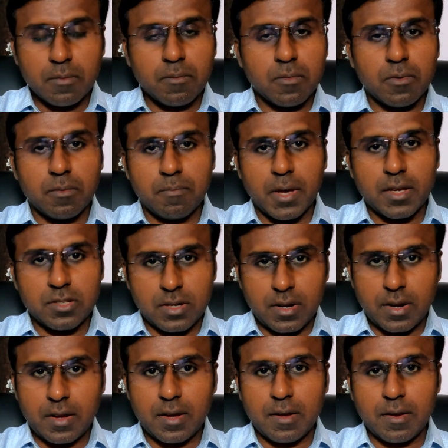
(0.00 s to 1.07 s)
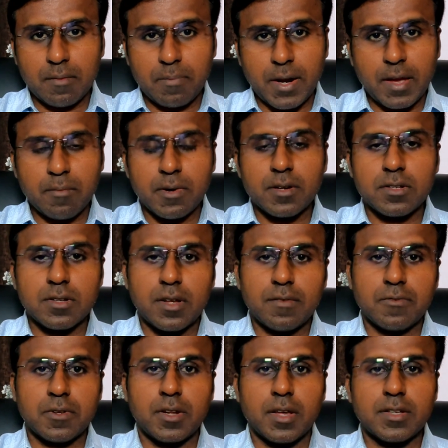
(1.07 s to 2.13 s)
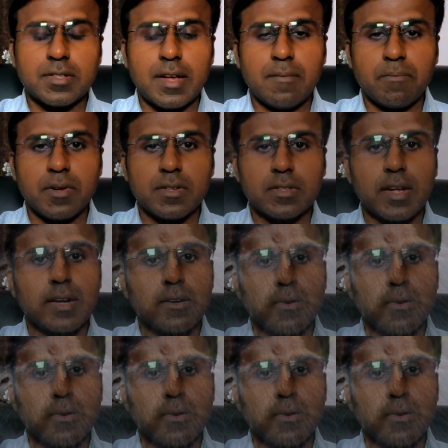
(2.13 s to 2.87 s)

of the major uh, primates of an example is